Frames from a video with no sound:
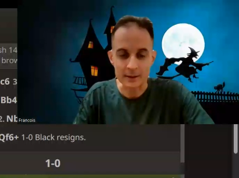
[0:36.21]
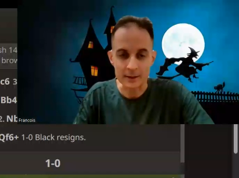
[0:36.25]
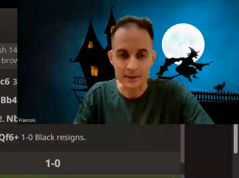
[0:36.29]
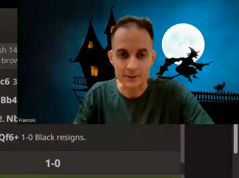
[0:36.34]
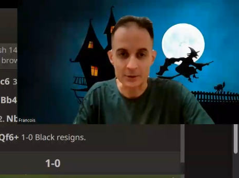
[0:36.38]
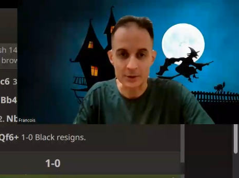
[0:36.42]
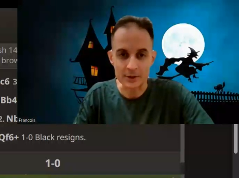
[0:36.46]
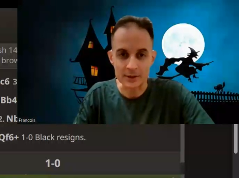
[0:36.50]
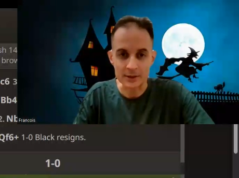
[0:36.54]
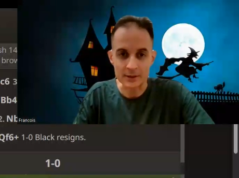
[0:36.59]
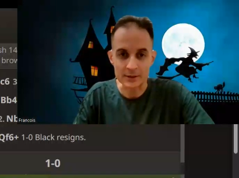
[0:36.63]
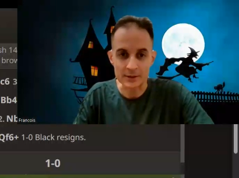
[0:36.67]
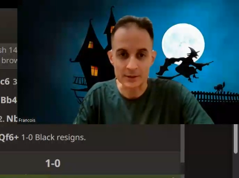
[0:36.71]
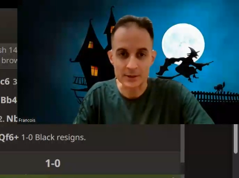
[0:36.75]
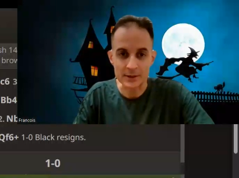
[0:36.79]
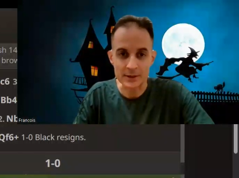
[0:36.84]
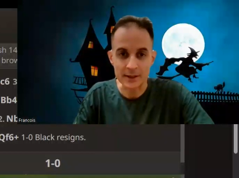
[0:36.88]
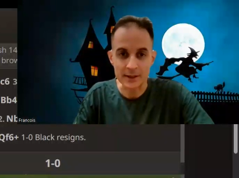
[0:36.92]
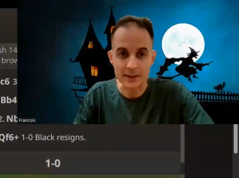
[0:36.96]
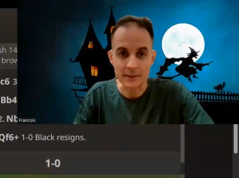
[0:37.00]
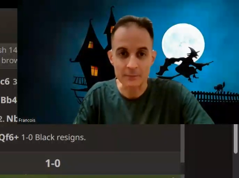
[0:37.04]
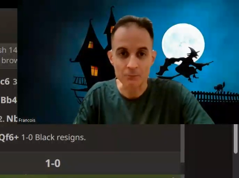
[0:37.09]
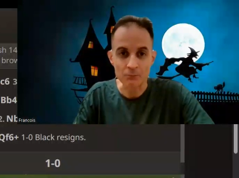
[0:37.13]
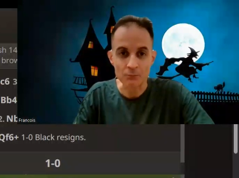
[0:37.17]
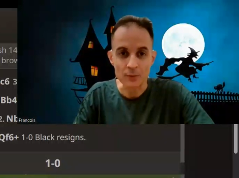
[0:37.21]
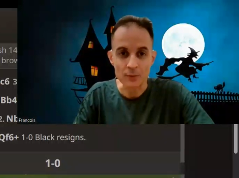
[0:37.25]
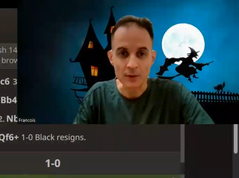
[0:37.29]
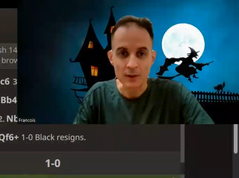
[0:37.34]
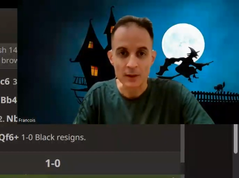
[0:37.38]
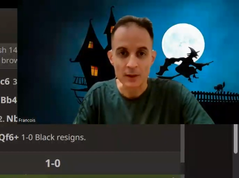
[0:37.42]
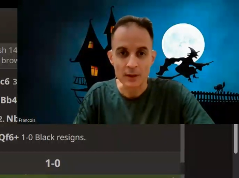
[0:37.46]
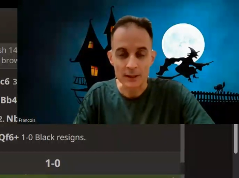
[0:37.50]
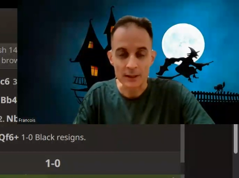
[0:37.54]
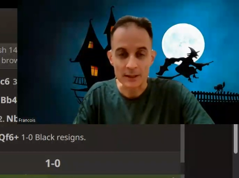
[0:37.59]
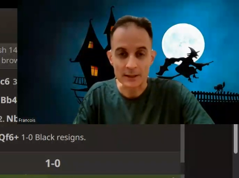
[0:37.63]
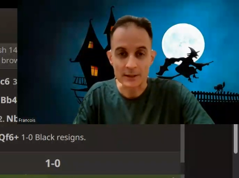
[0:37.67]
As you can see,
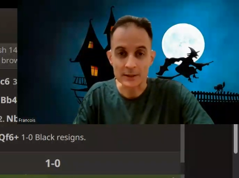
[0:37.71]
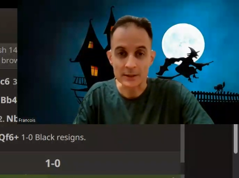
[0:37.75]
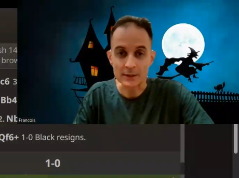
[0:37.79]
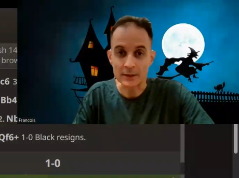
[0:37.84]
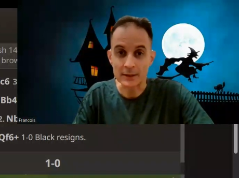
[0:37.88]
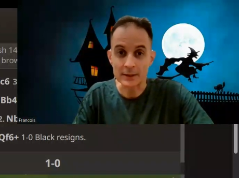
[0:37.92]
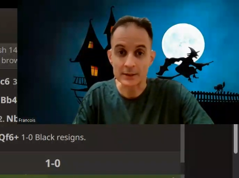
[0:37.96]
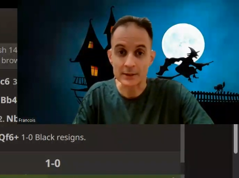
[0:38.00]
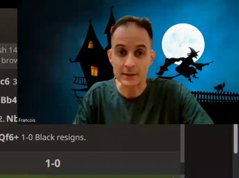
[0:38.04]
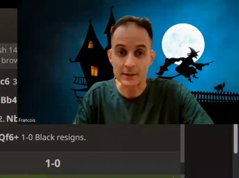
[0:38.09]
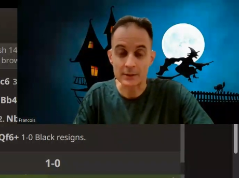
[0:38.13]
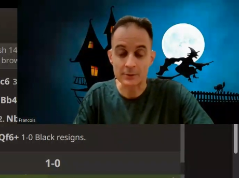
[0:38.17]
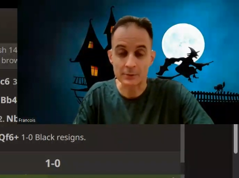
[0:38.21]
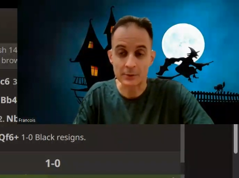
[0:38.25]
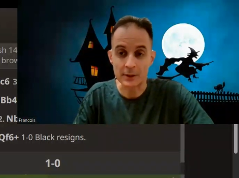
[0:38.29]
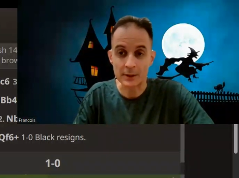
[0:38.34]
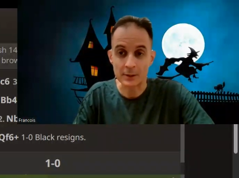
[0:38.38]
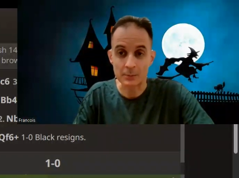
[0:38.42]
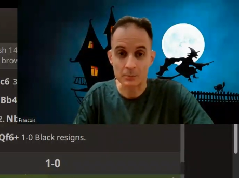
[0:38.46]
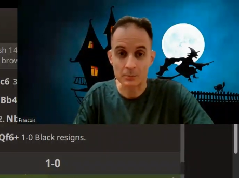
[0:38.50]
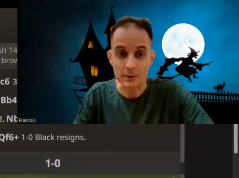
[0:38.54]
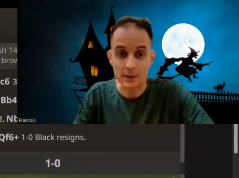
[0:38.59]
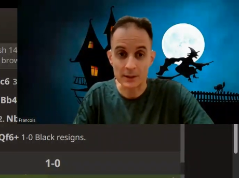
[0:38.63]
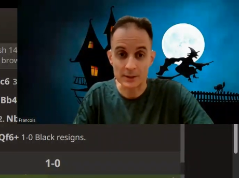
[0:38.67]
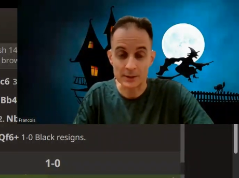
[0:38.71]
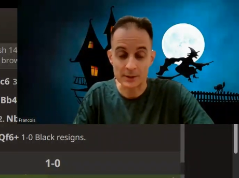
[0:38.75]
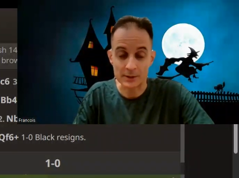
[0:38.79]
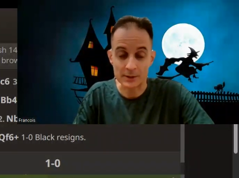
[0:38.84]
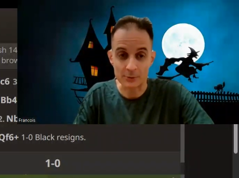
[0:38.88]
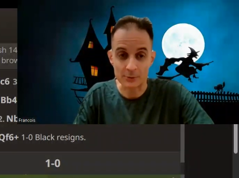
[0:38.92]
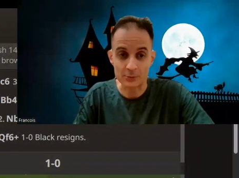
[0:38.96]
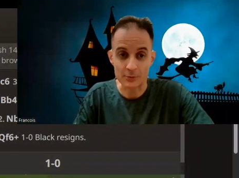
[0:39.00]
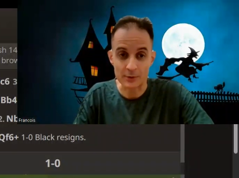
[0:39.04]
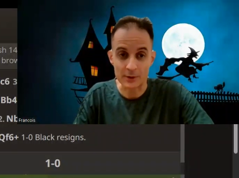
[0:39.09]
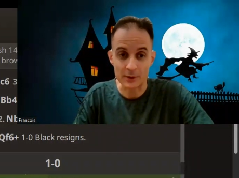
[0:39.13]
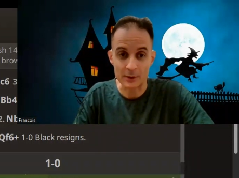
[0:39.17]
these knights are rather
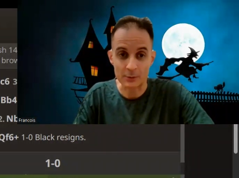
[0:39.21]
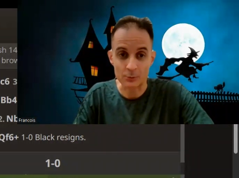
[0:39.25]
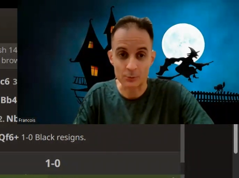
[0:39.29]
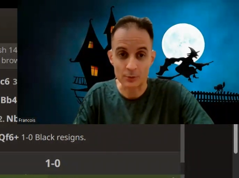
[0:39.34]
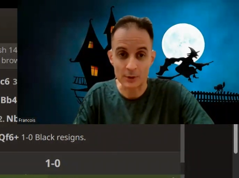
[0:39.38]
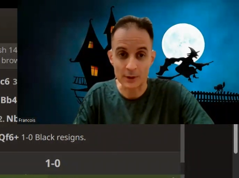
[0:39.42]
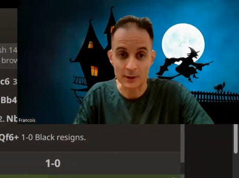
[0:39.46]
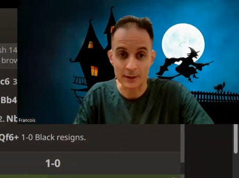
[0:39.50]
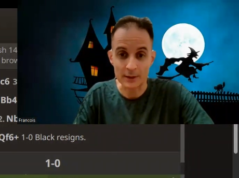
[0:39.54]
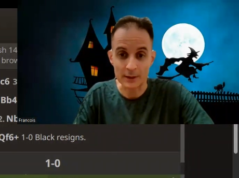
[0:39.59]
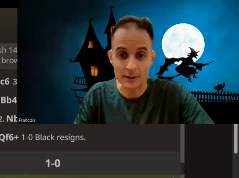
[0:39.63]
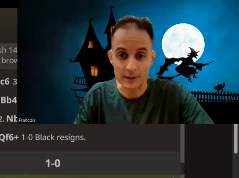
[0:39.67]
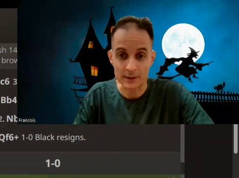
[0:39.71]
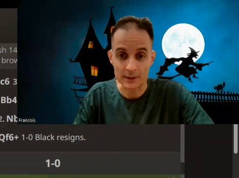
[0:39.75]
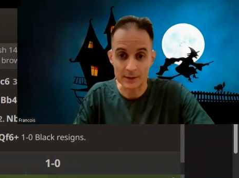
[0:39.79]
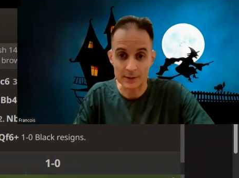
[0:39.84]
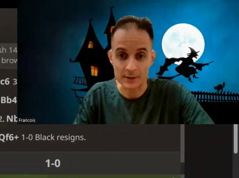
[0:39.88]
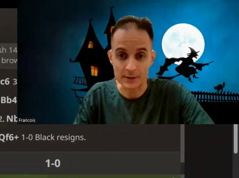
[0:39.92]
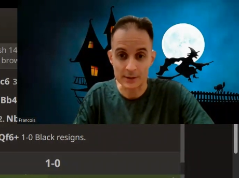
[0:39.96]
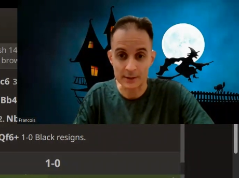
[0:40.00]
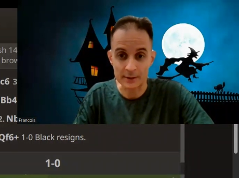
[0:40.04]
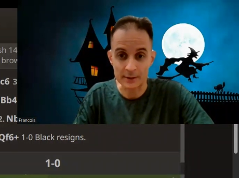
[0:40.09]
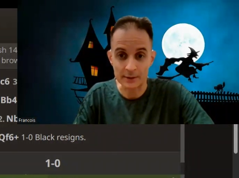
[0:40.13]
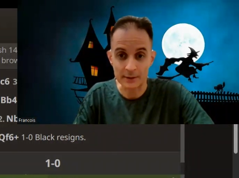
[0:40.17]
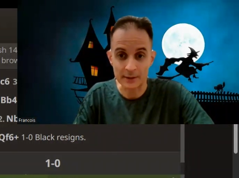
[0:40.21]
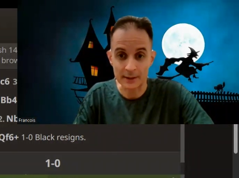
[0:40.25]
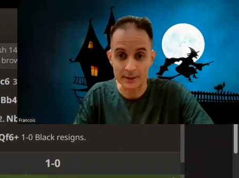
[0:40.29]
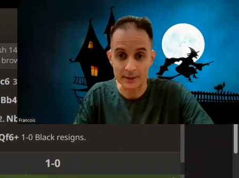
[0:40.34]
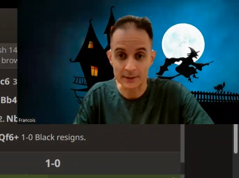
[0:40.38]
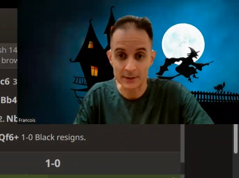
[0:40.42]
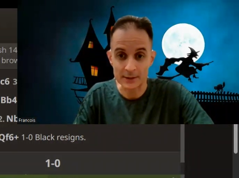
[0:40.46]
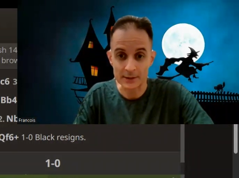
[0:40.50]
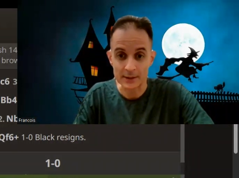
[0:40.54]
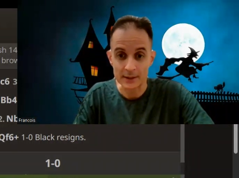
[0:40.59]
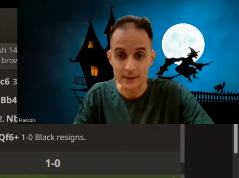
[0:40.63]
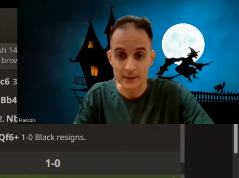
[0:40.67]
passive, and white has a
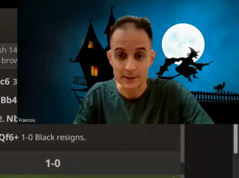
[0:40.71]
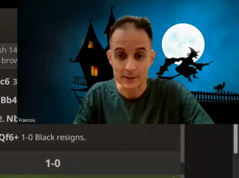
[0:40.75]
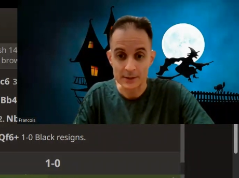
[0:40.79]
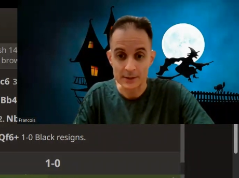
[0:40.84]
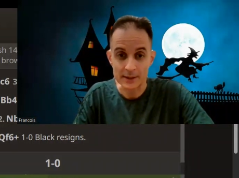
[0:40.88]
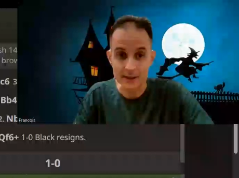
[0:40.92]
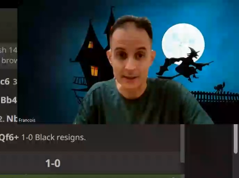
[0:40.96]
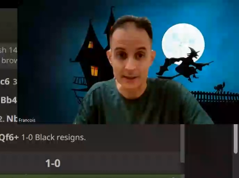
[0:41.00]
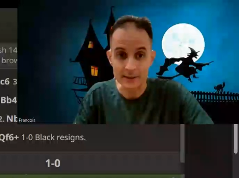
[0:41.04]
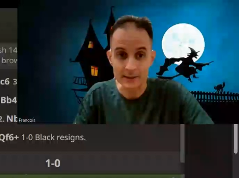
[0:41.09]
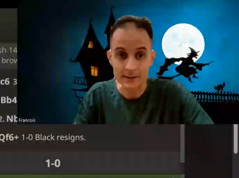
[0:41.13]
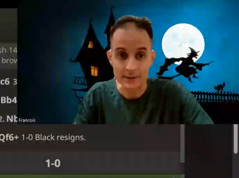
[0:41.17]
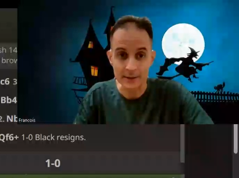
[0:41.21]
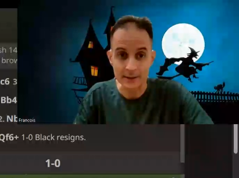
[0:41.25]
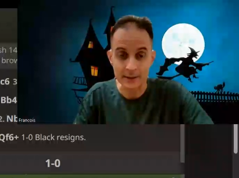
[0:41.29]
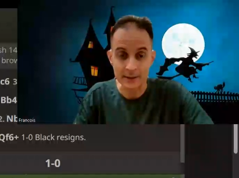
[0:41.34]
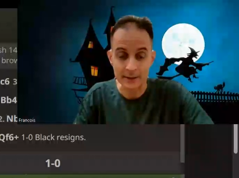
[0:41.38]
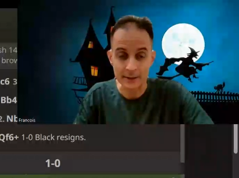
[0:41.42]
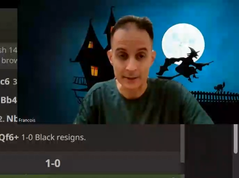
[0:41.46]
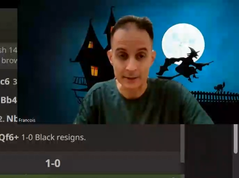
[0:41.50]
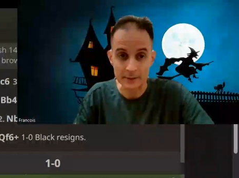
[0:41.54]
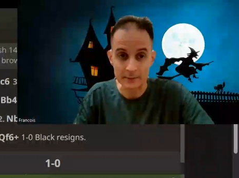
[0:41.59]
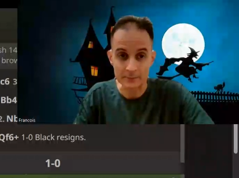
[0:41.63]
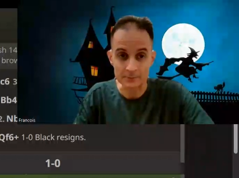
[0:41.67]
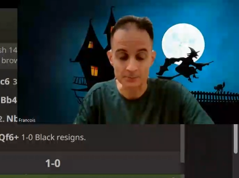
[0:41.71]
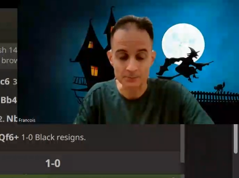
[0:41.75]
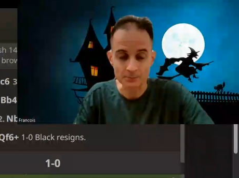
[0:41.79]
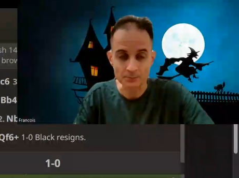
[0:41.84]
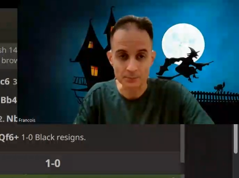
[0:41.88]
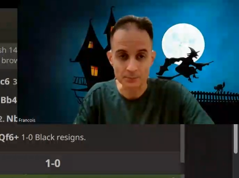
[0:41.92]
nice center here.